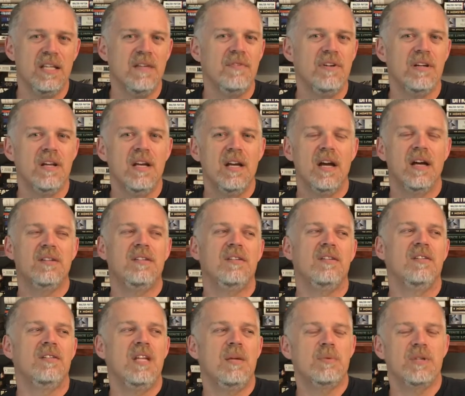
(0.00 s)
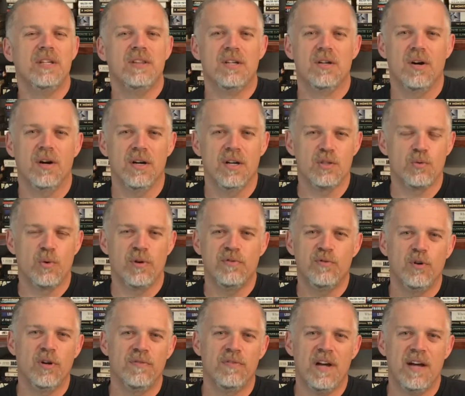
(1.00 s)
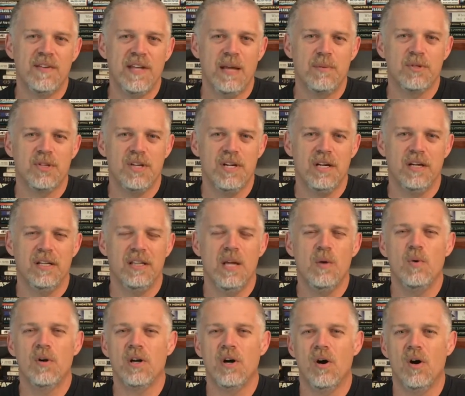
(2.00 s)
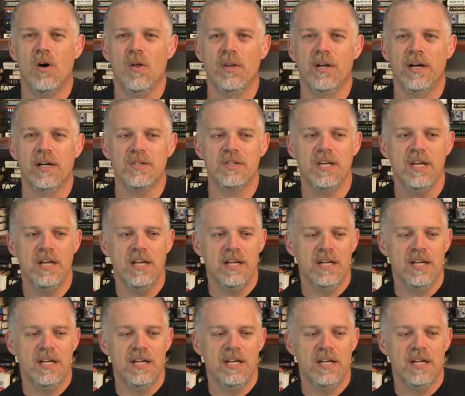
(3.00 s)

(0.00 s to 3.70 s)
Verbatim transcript: Even uh, teams like the Cardinals win four or five games a year. They won all theirs,